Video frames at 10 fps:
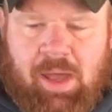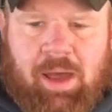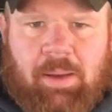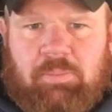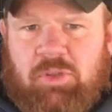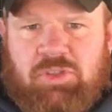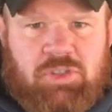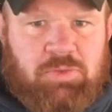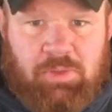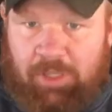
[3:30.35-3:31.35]
You
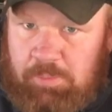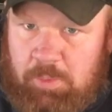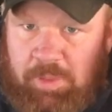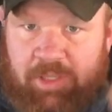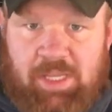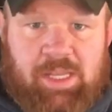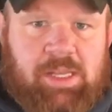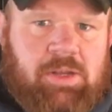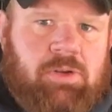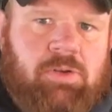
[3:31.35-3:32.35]
just clip them in the
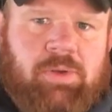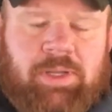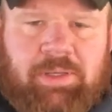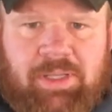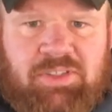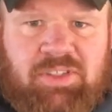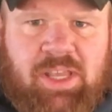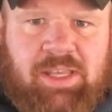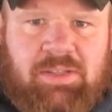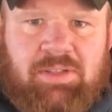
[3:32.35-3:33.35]
ear and it
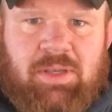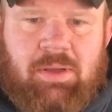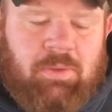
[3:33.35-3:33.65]
stays.